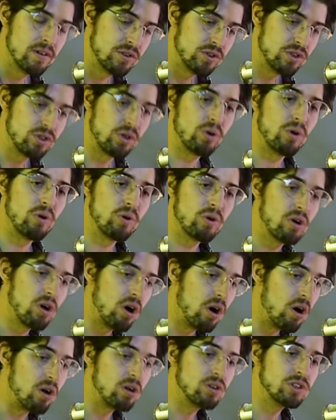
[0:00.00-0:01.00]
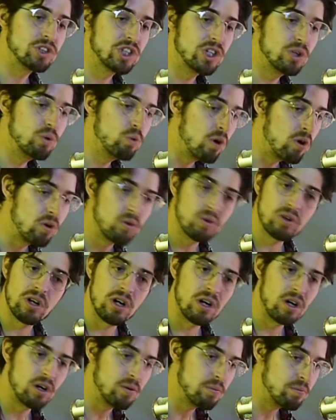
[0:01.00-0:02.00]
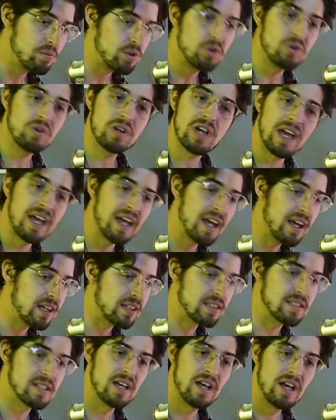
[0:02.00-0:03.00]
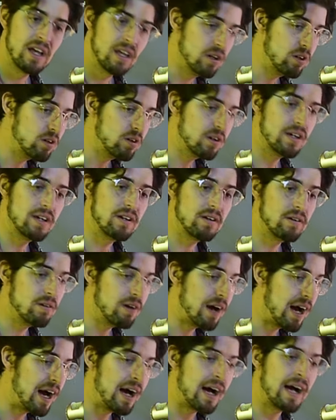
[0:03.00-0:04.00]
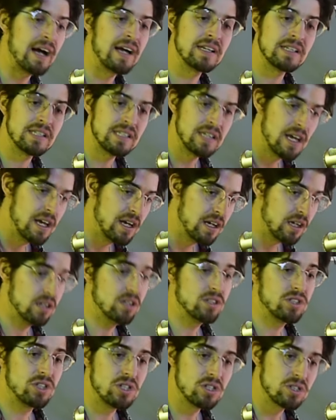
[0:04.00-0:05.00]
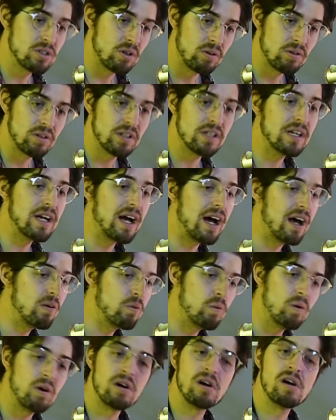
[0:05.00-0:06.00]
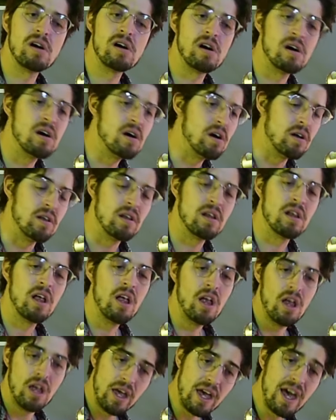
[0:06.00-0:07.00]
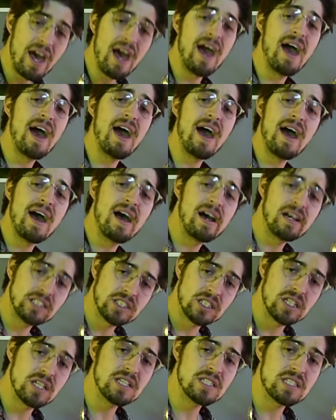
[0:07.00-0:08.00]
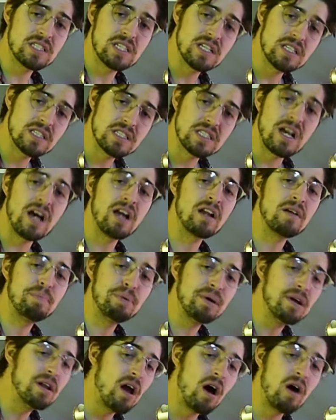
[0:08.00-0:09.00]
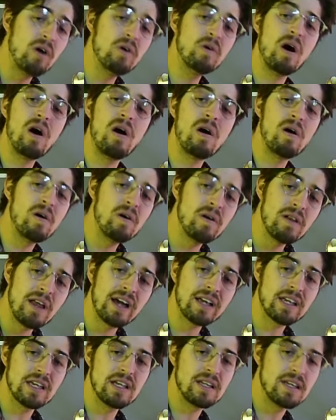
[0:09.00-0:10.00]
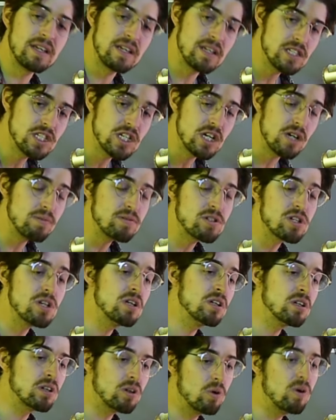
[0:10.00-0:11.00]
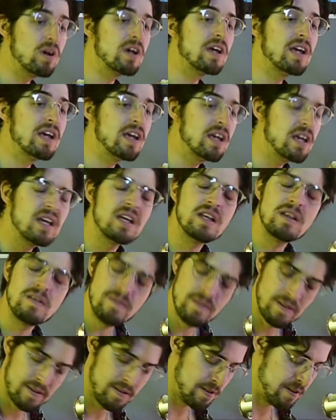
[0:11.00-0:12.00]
So don't call, she won't come. You can't look in her eyes, 'cause she's only got one. Yeah, she sits on a pillow like an Egyptian queen.